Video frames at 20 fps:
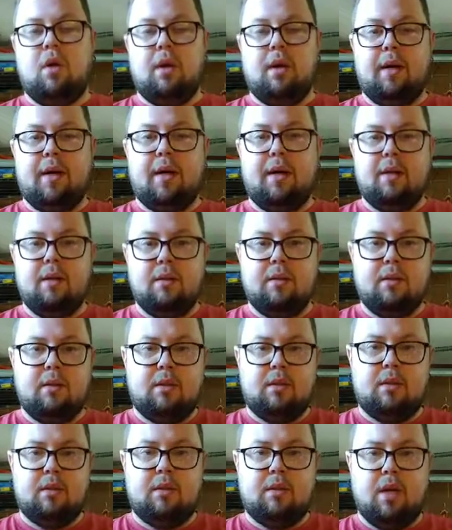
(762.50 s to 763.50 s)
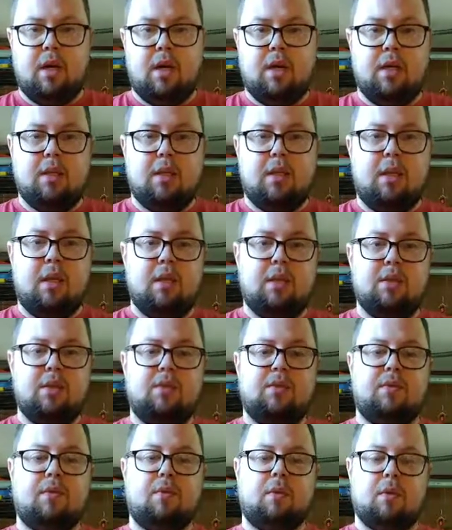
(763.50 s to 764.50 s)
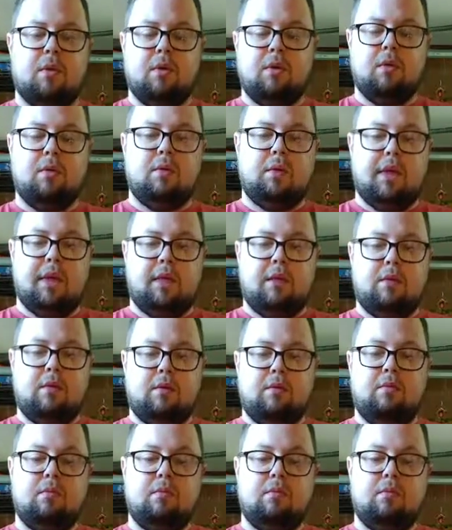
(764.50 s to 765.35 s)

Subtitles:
I use these for like